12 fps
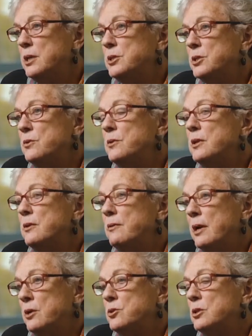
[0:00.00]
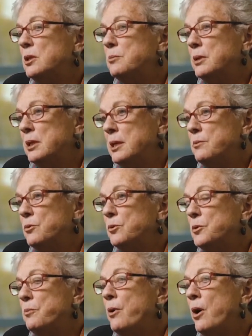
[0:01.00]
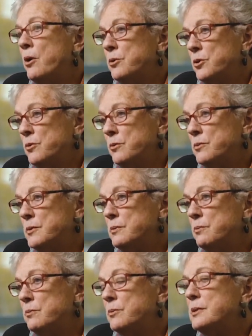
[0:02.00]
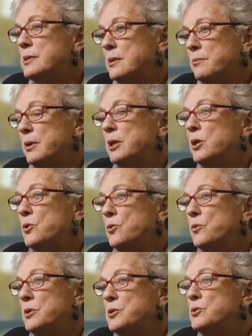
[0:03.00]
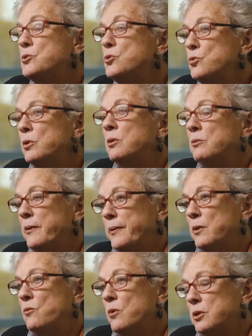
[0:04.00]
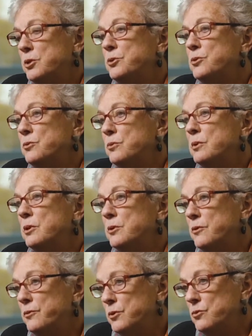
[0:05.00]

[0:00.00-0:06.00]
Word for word: until they've actually been able to partner with somebody who is doing what they want to do in the